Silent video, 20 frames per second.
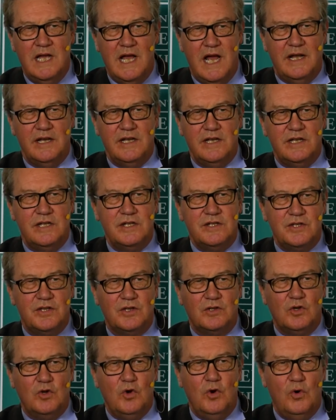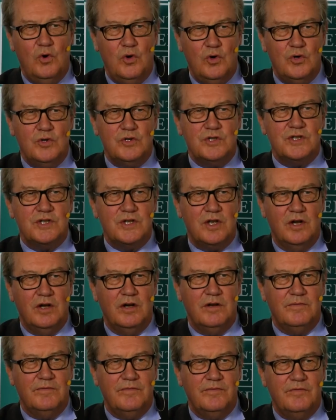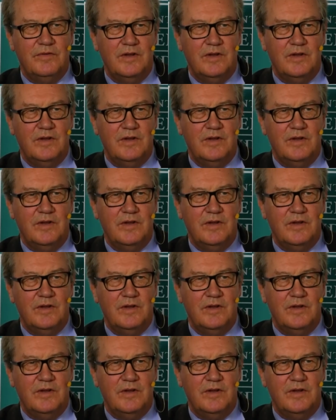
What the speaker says: And it is the cause of